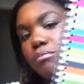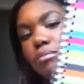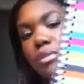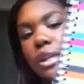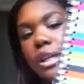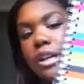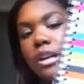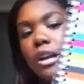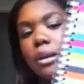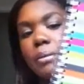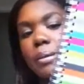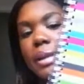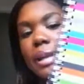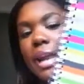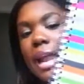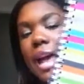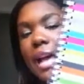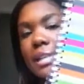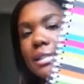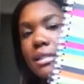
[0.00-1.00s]
I mean, it has
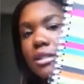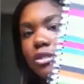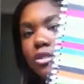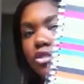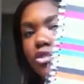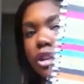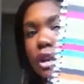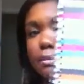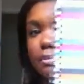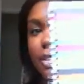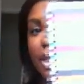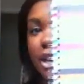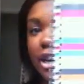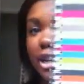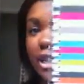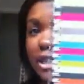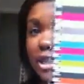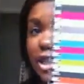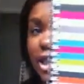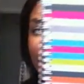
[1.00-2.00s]
little stripes on it. It's
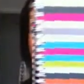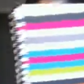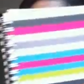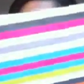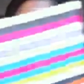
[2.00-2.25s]
cute.